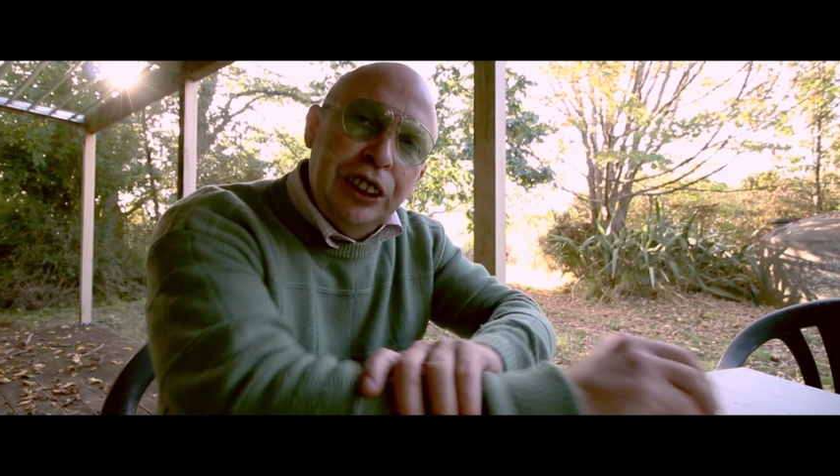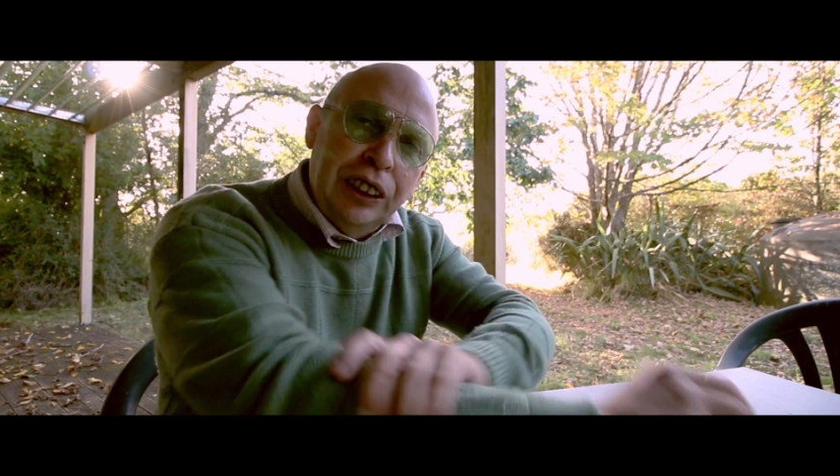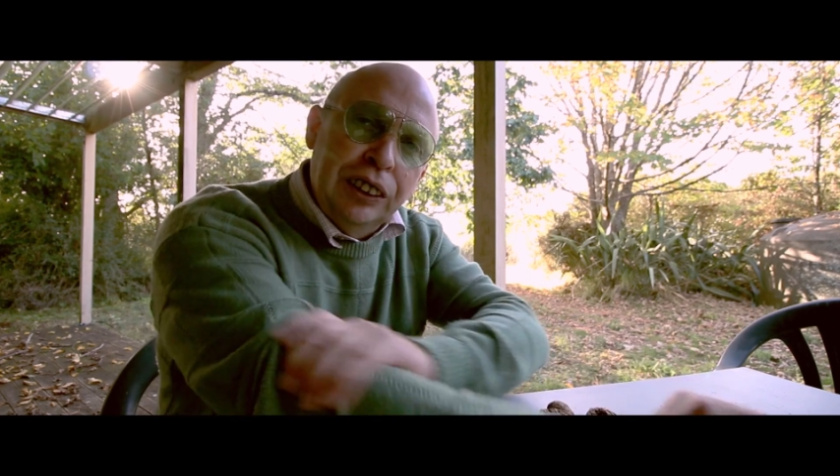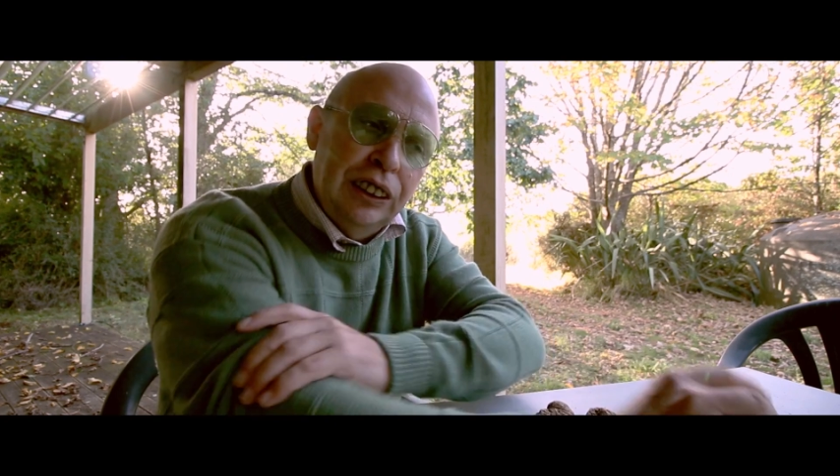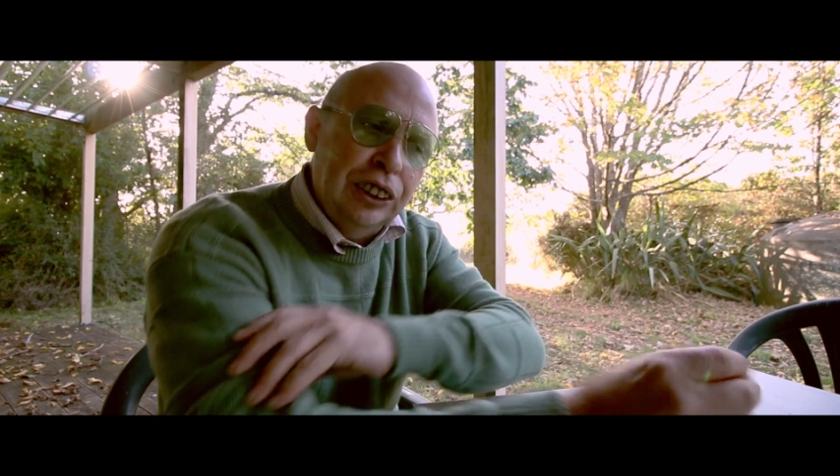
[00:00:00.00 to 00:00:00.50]

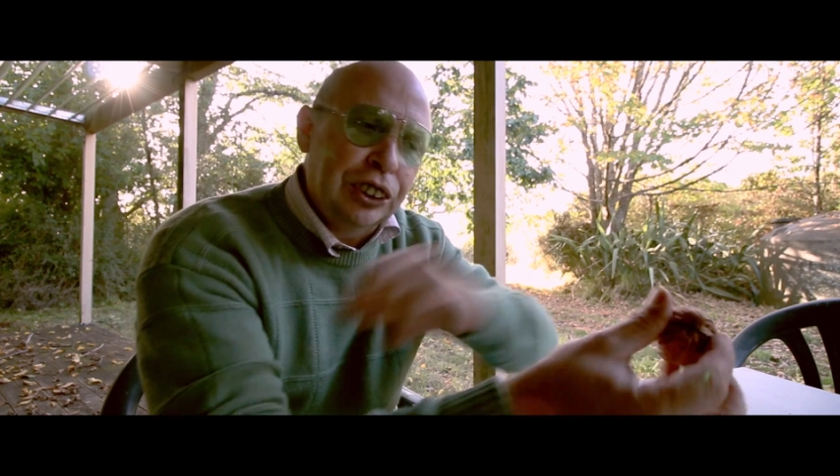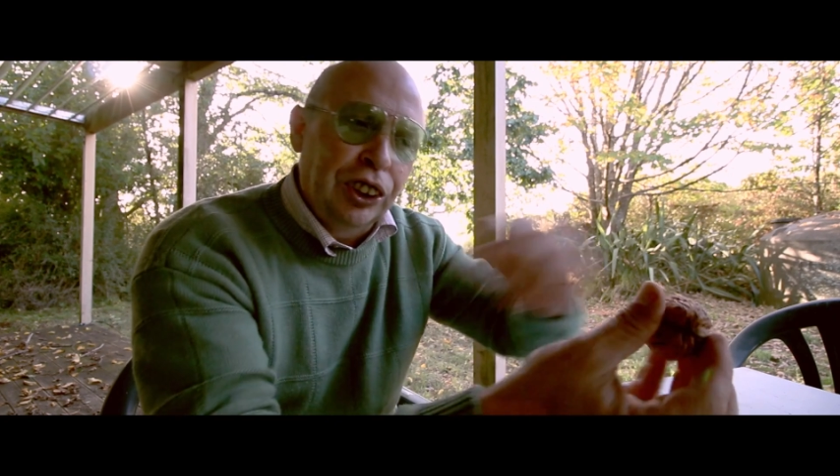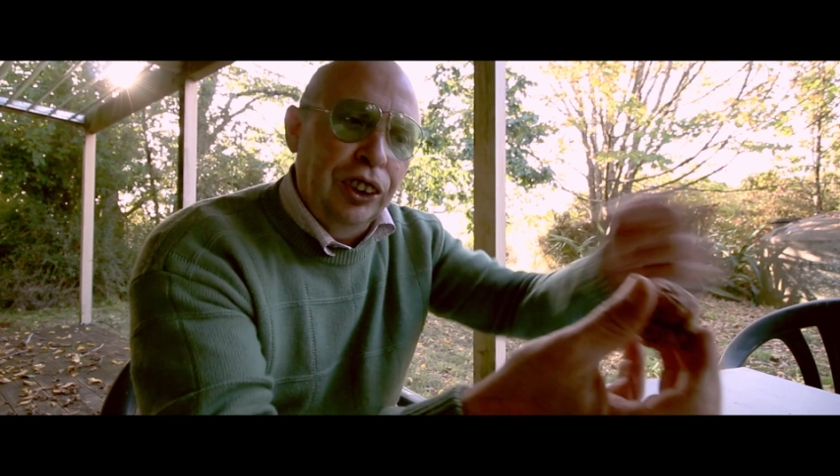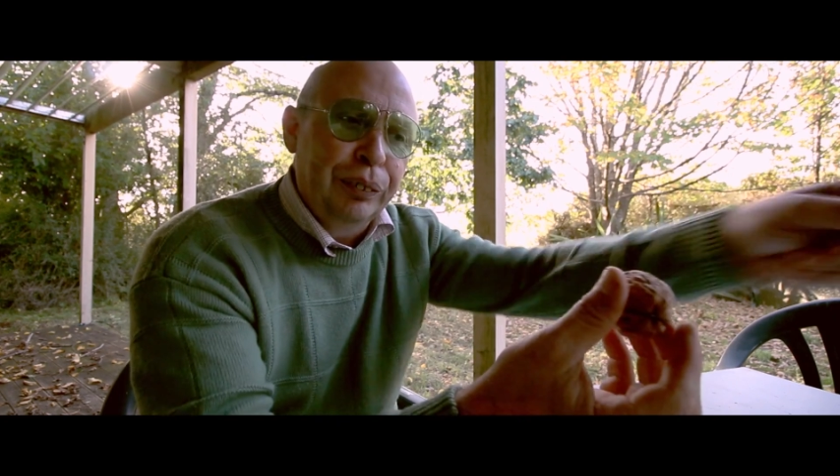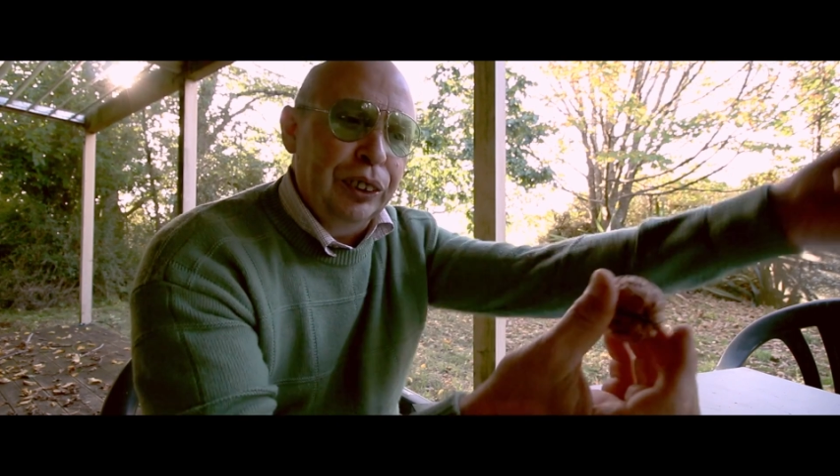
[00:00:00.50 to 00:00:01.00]
techniques to
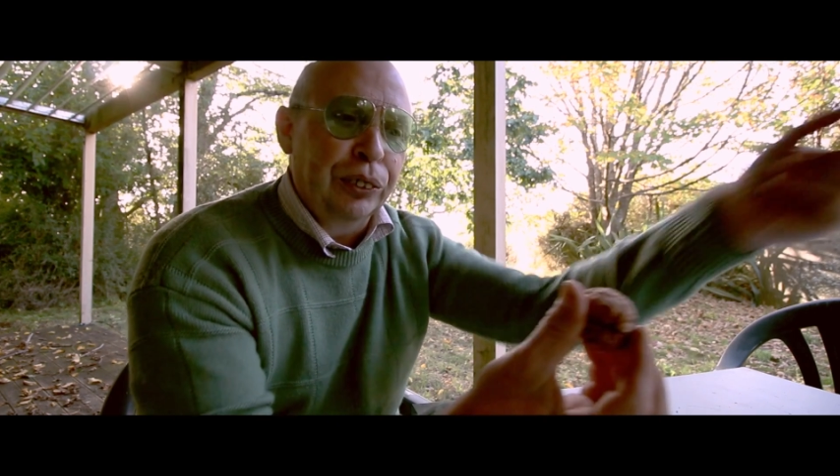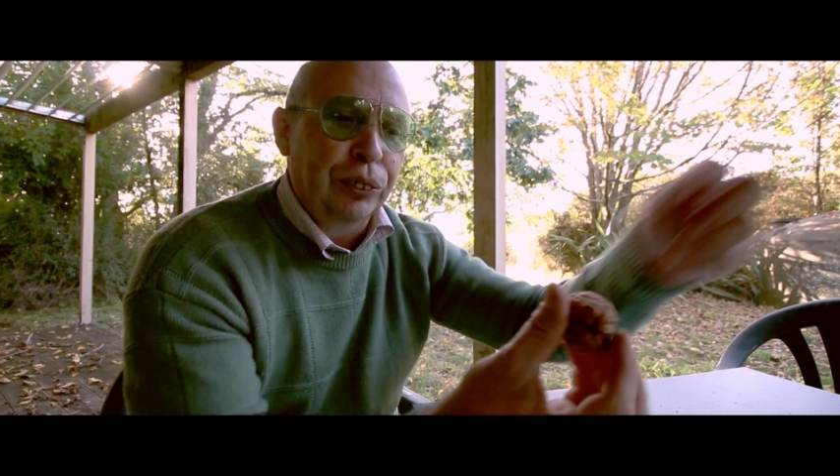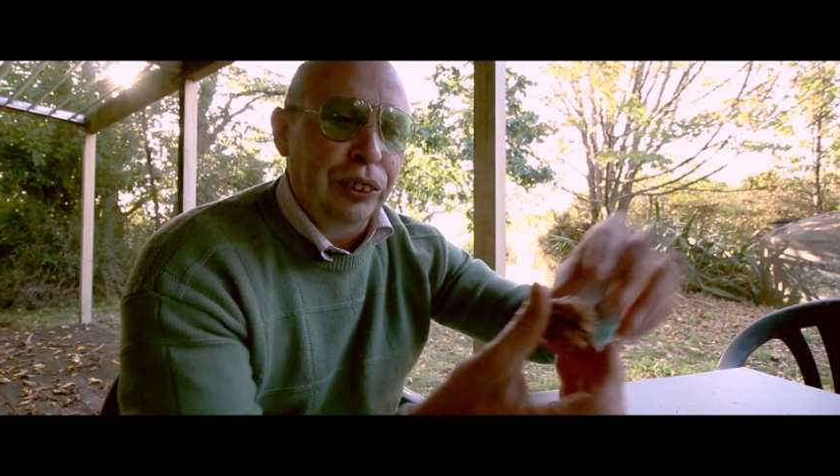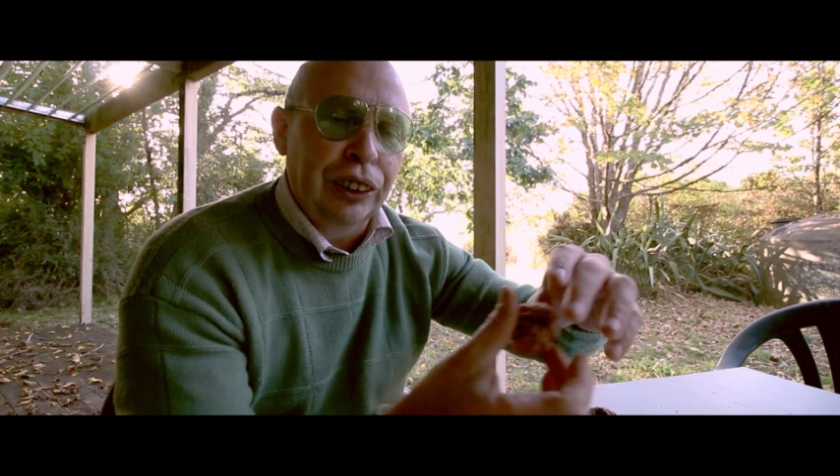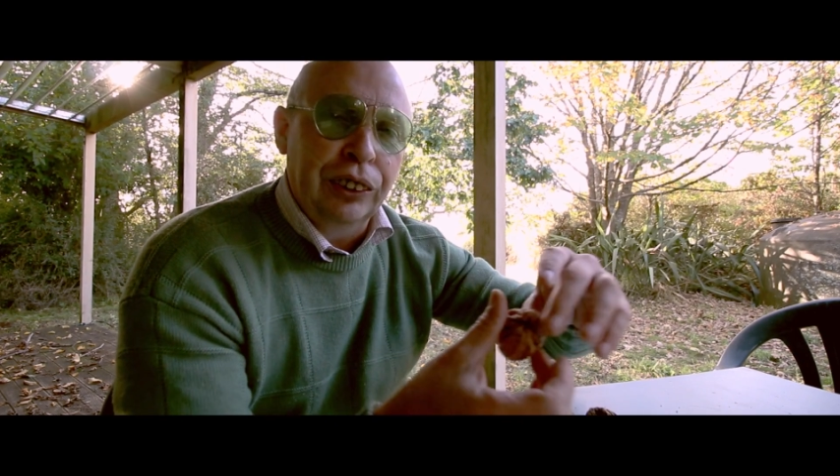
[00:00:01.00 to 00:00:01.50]
open the
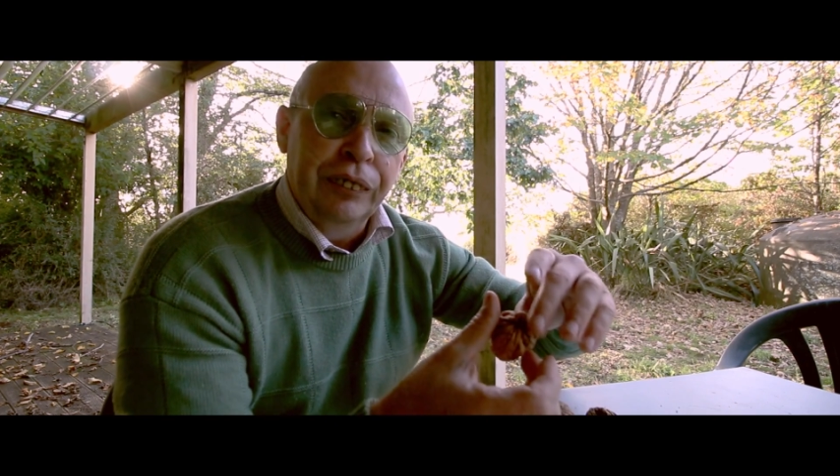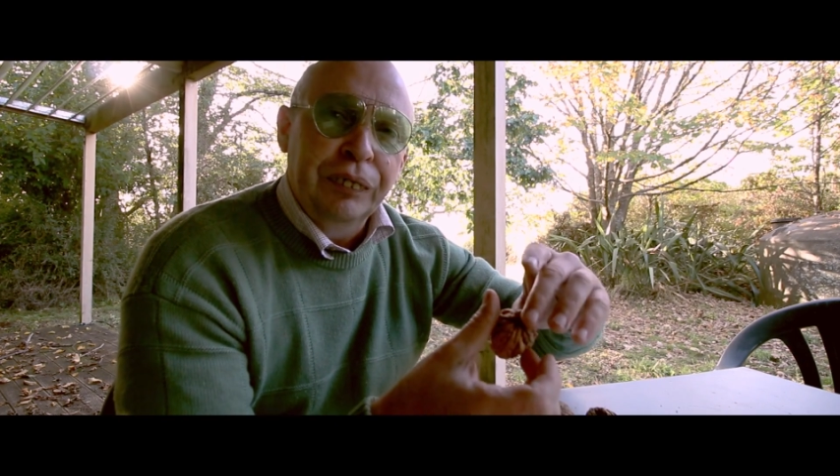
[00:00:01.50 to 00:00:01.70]
walnut